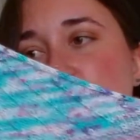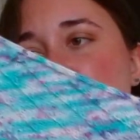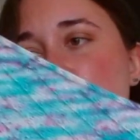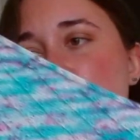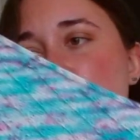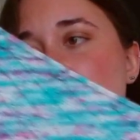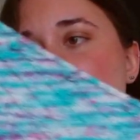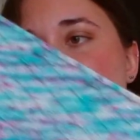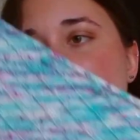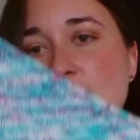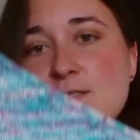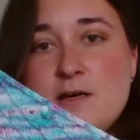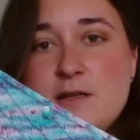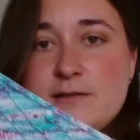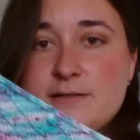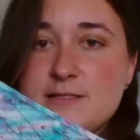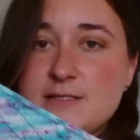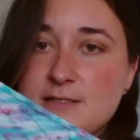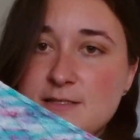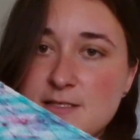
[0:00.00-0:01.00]
where I was
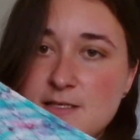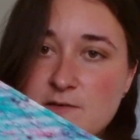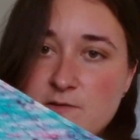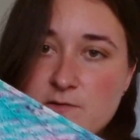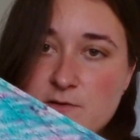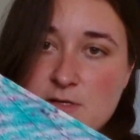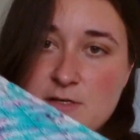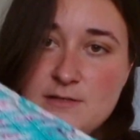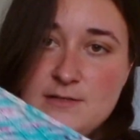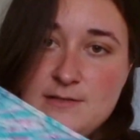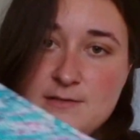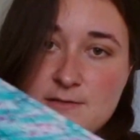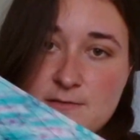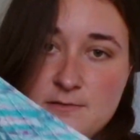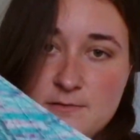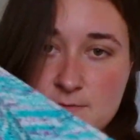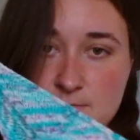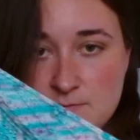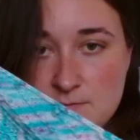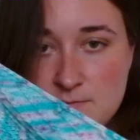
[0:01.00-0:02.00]
starting to decrease
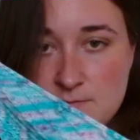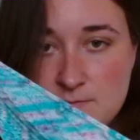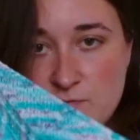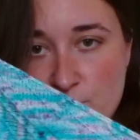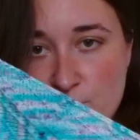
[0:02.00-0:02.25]
for the